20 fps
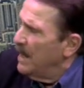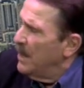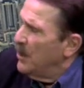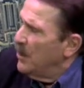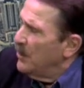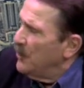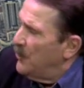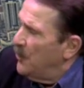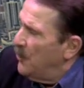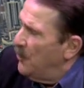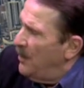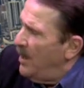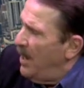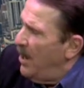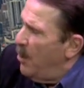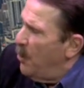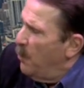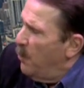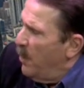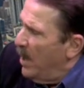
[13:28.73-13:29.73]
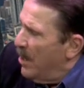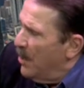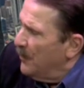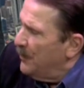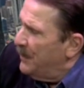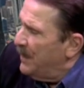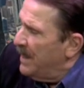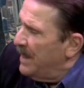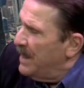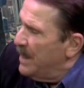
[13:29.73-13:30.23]
Yeah, but the you Indians know how
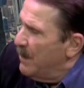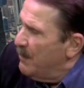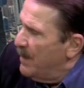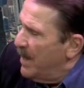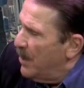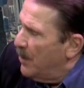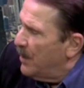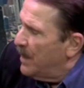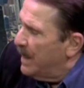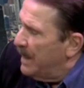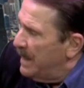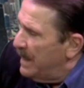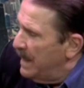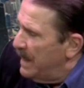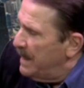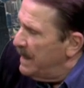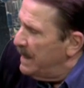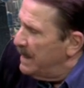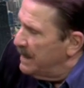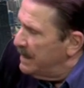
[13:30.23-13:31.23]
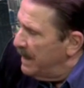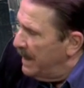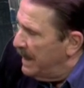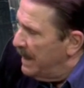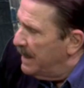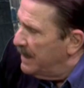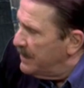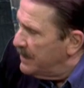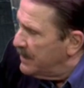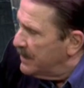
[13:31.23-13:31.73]
wealthy the American Indian
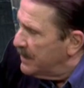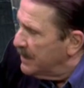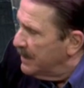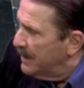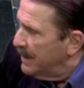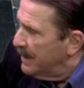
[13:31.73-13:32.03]
is.